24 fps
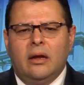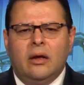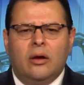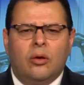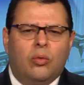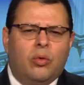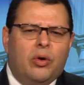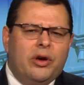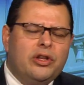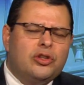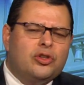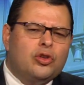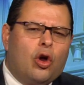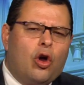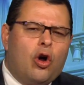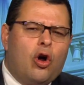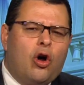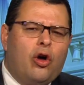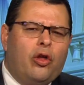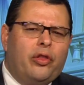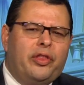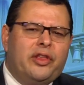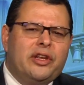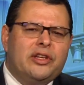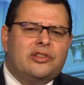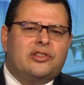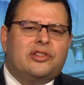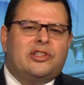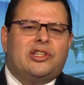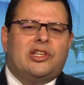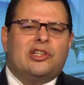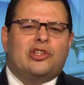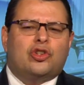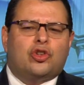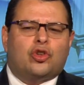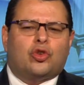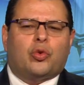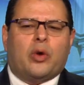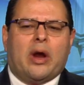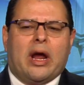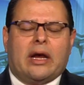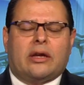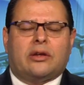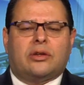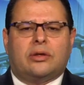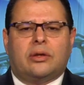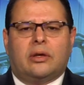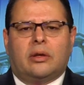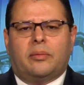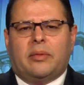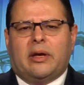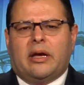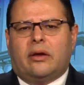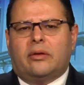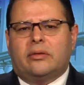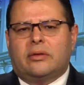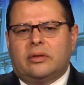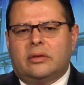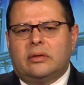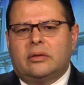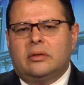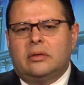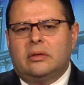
What is all this distraction about?